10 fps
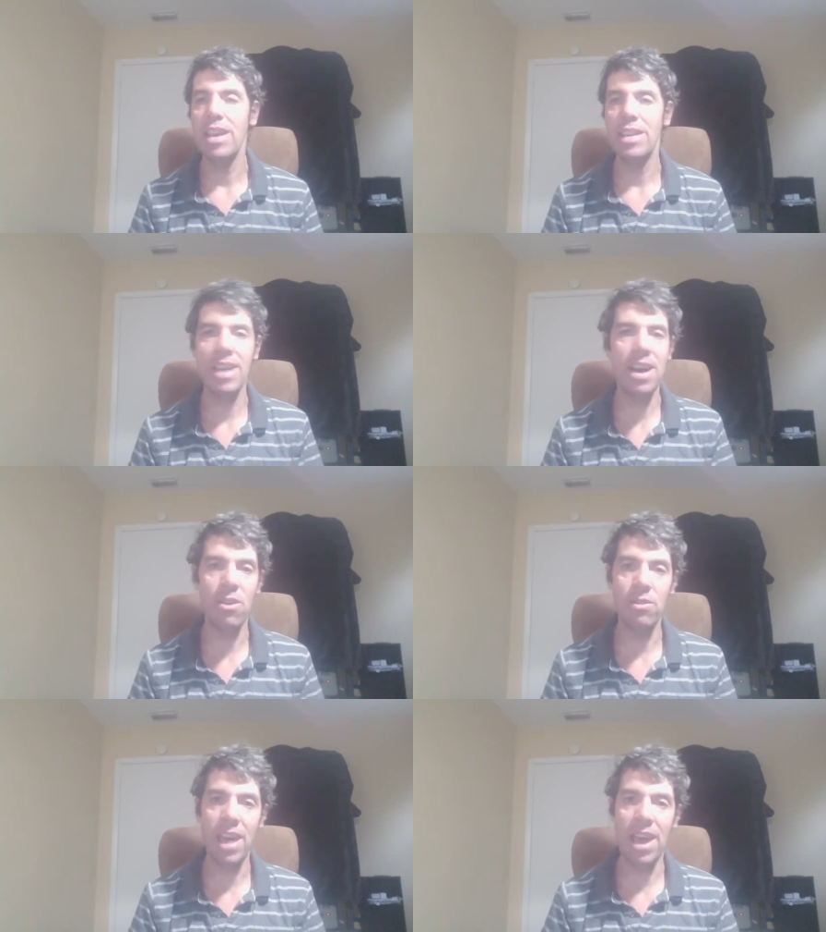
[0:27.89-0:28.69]

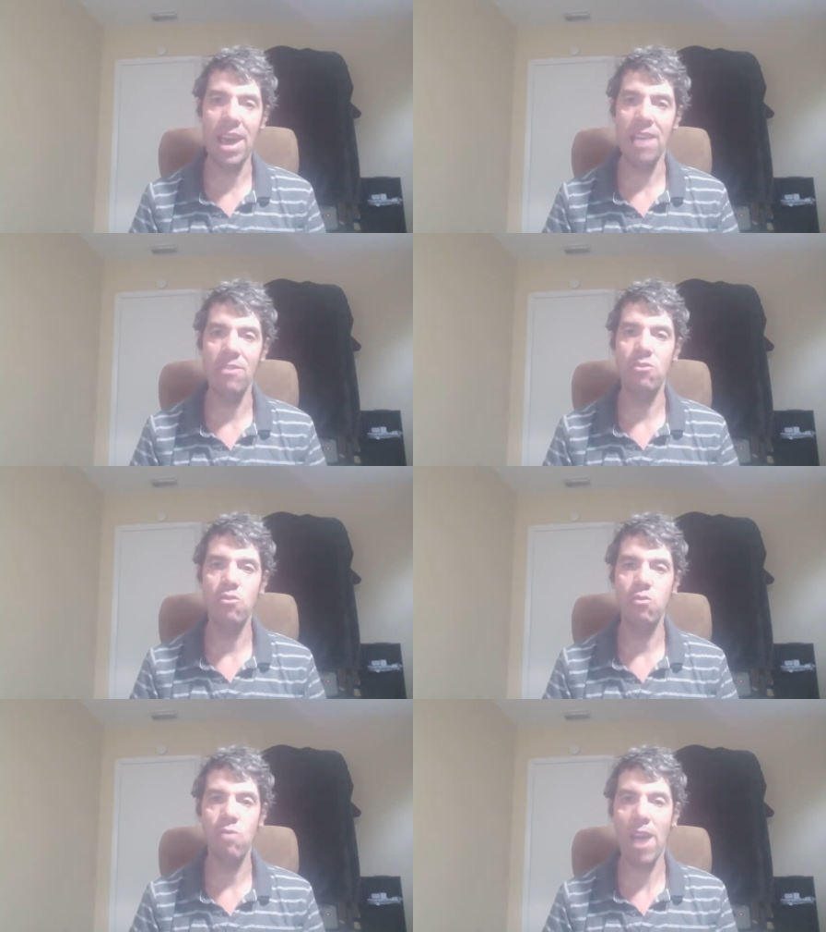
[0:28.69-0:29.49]
Now that has
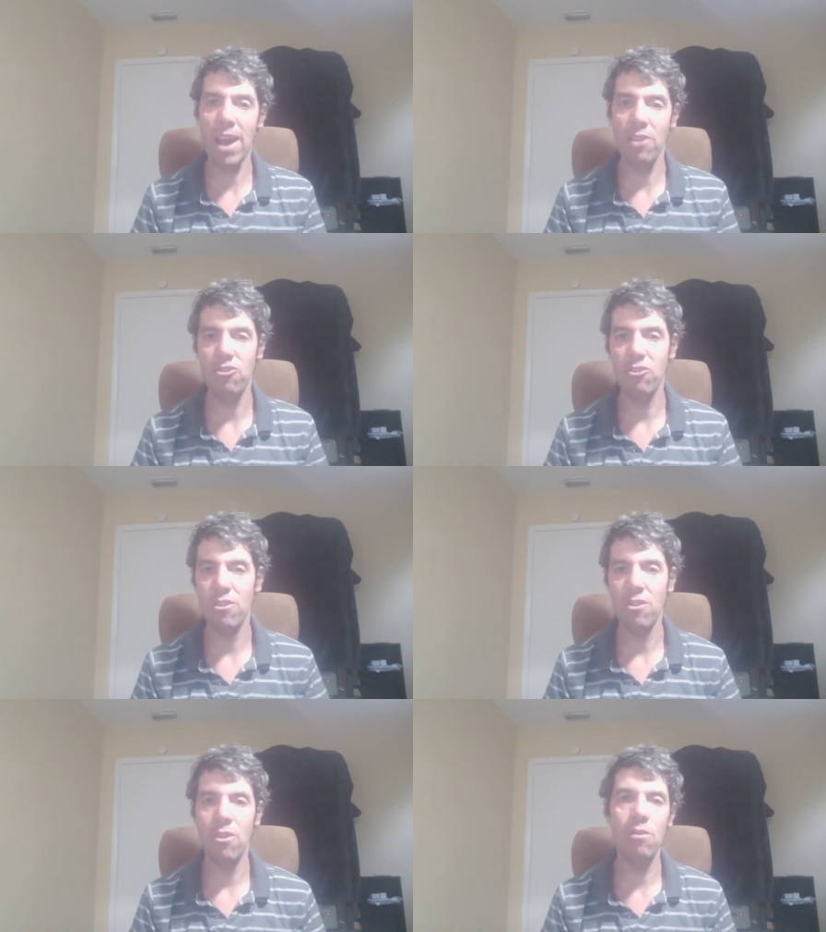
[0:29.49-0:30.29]
crashed
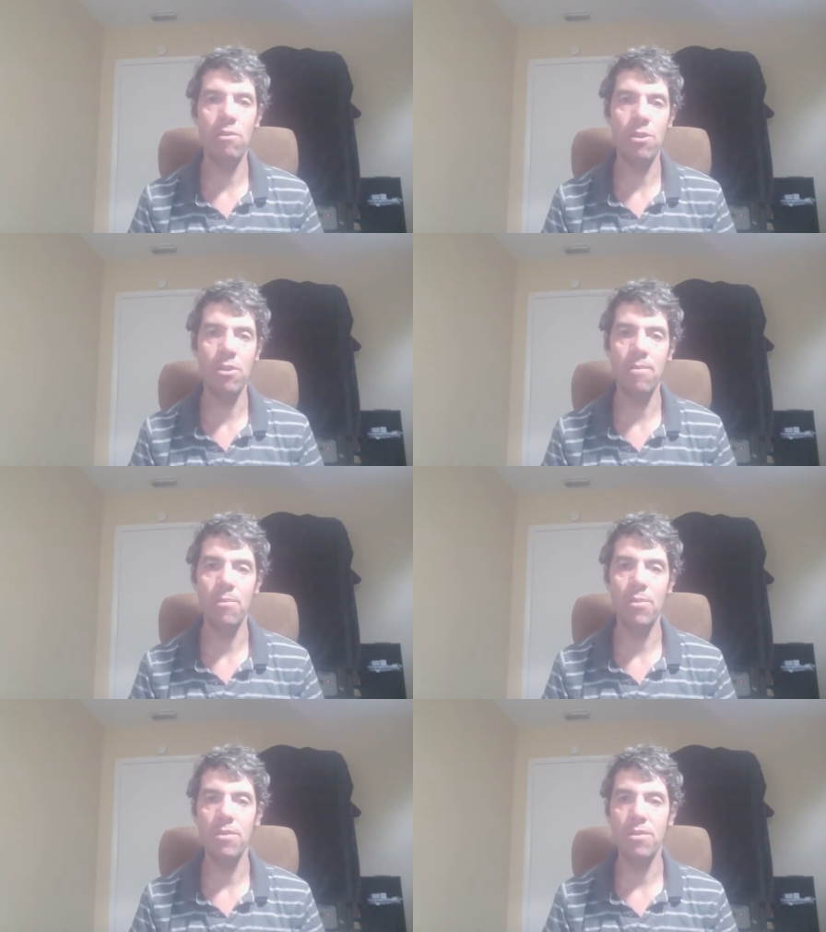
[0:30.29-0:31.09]
over
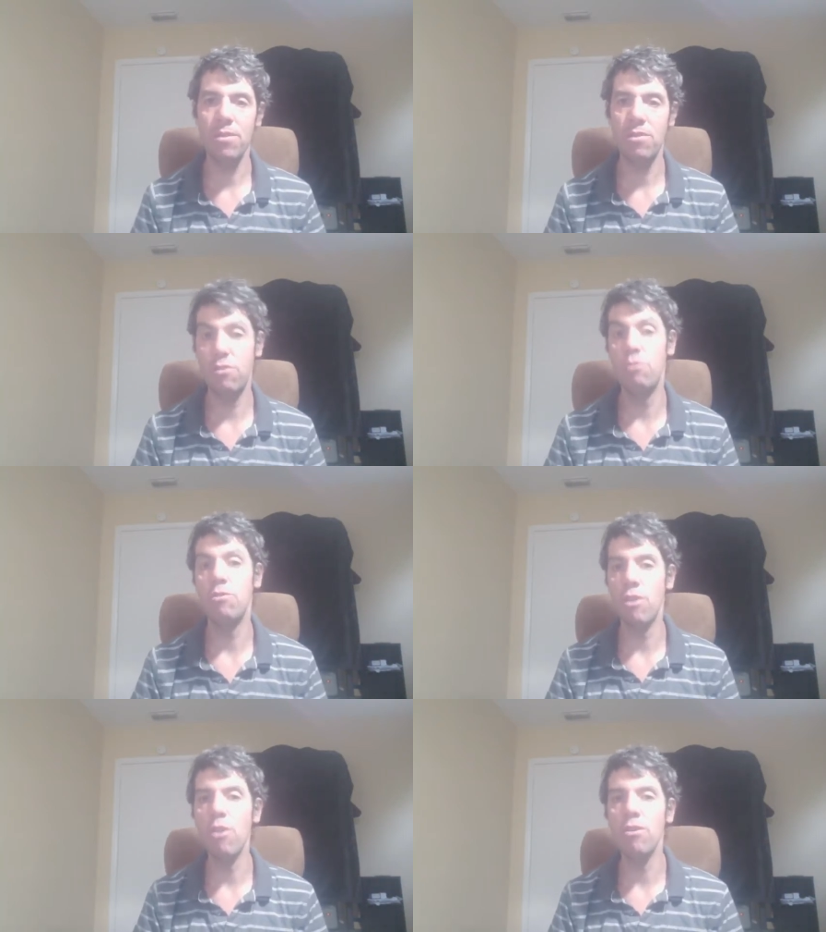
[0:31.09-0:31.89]
two
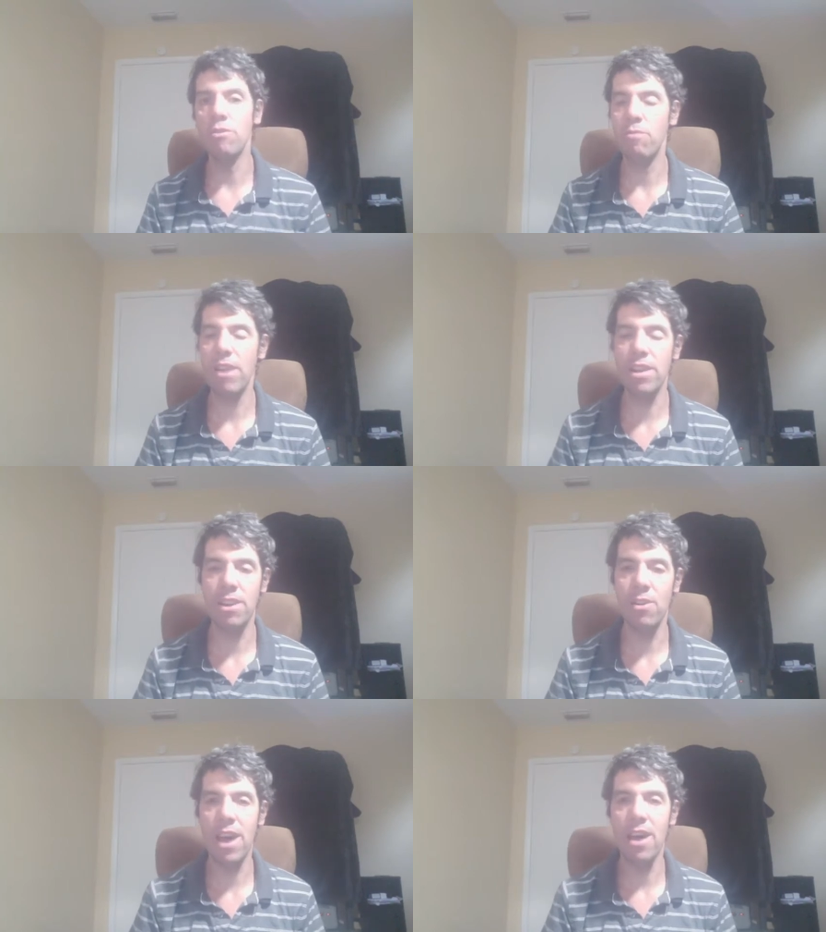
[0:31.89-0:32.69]
thirds. Right
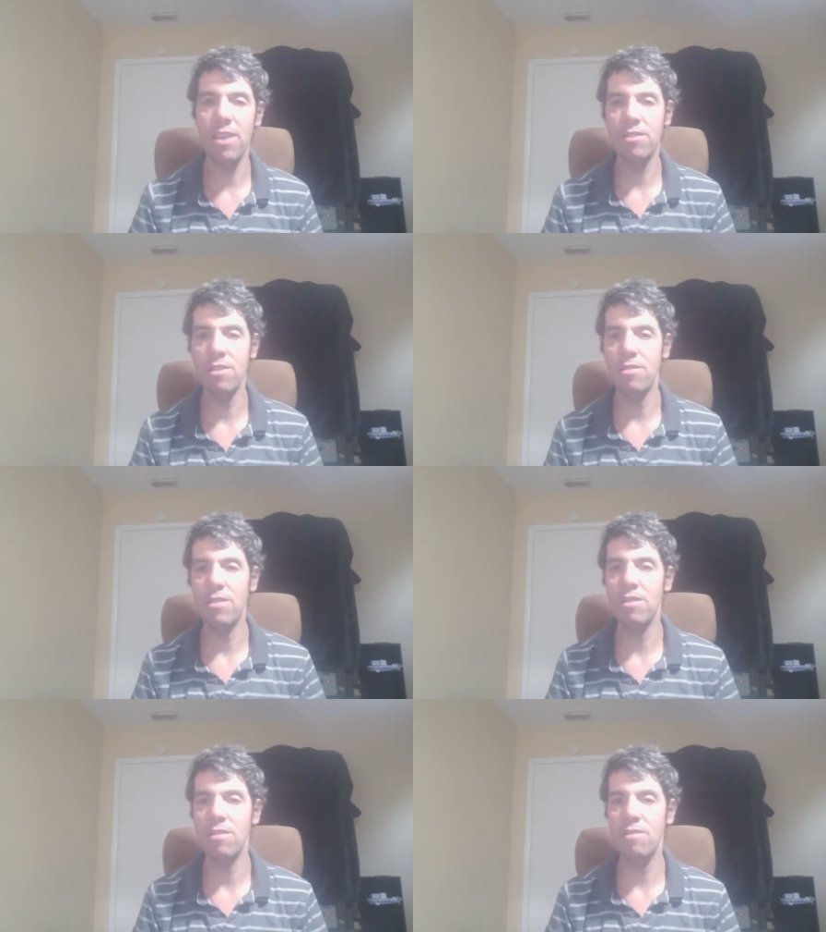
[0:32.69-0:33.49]
now, as of
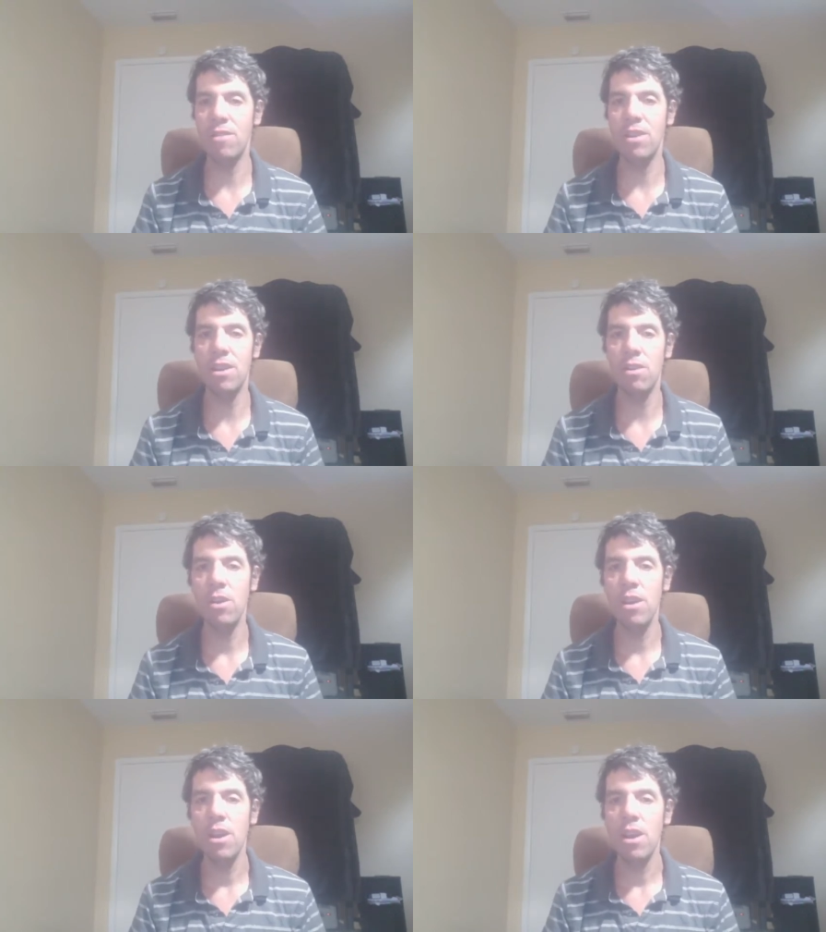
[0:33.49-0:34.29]
this video,
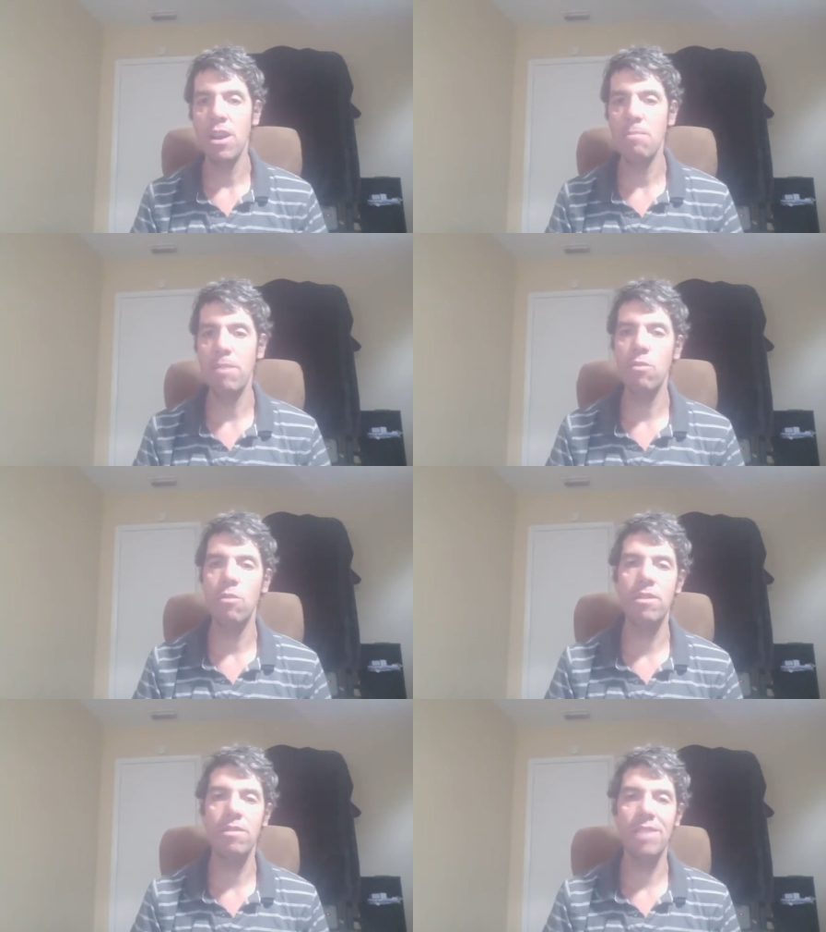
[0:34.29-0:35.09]

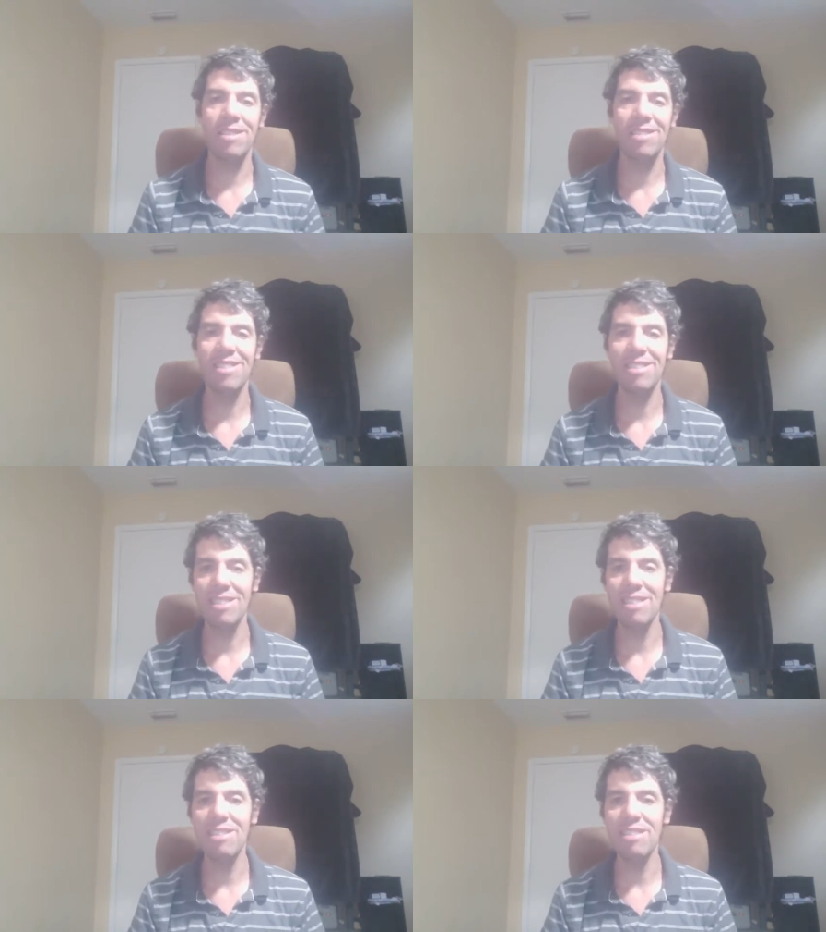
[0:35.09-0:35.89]
Bitcoin is at
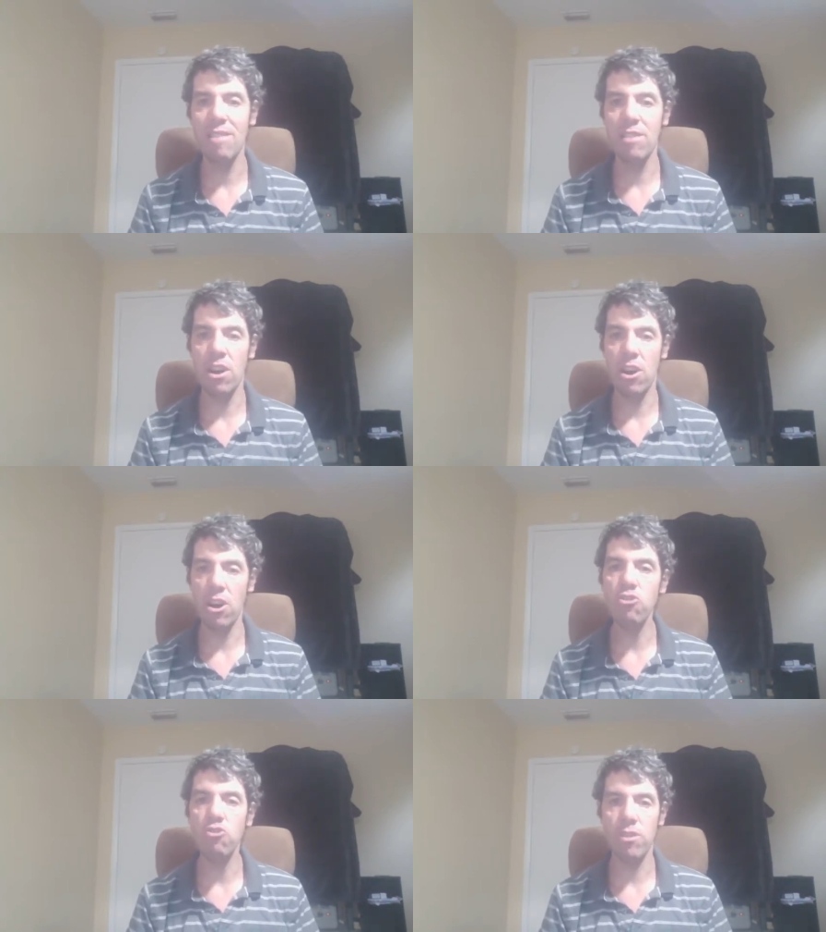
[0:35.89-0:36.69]

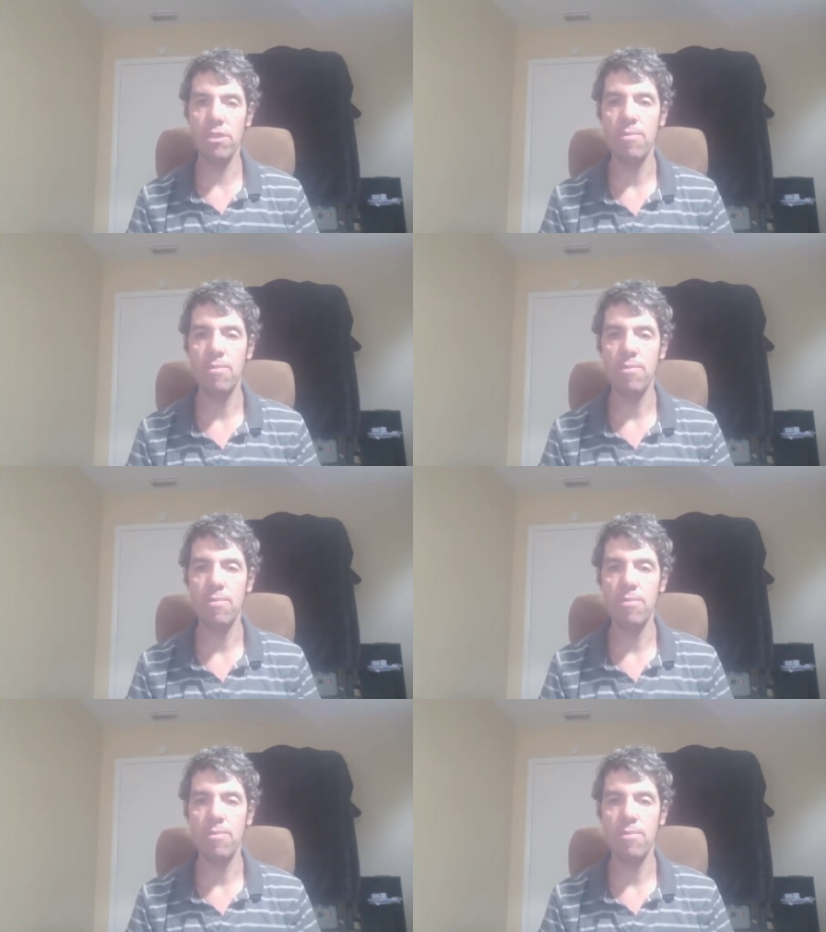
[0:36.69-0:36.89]
6,700.